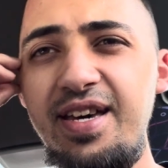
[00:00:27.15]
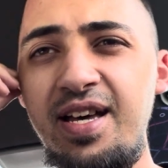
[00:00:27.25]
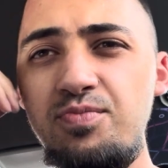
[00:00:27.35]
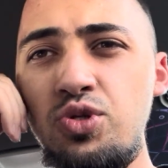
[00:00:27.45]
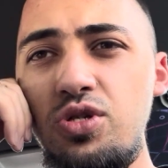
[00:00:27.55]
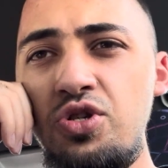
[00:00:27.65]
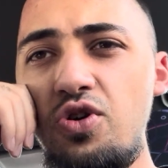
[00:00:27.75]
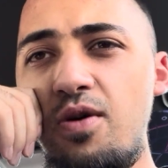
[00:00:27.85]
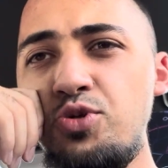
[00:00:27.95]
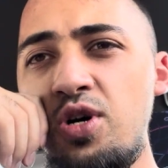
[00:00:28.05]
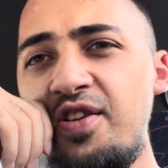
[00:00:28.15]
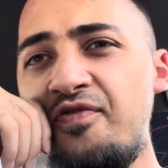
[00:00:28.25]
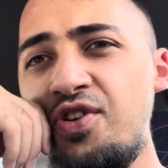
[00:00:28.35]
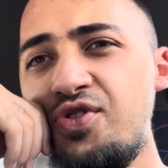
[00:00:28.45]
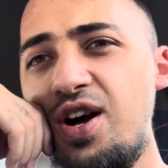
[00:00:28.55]
And I'm trying to
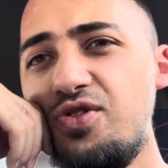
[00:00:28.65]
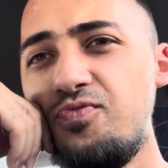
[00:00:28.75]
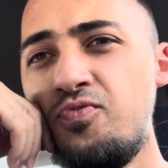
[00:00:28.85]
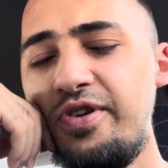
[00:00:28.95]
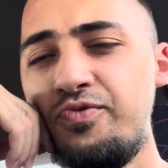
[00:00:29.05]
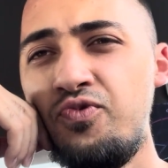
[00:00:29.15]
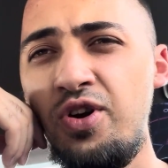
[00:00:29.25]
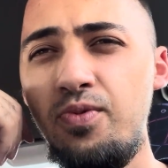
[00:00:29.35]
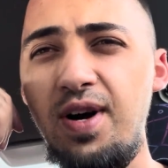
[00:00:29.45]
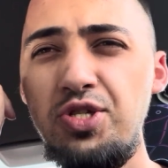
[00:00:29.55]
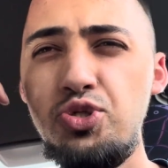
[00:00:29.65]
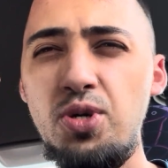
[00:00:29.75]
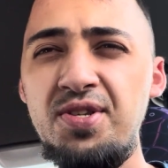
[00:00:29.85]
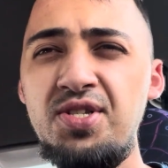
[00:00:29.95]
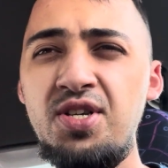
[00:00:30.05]
figure out like where my
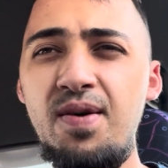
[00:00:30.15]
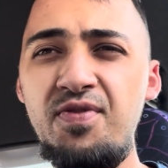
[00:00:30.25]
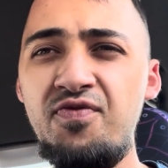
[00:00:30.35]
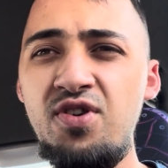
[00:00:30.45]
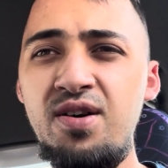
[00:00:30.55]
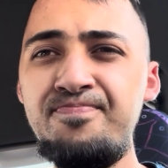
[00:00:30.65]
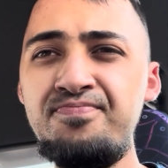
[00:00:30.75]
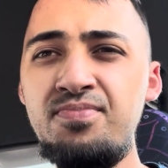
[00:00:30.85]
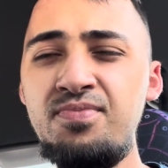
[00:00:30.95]
stress is coming from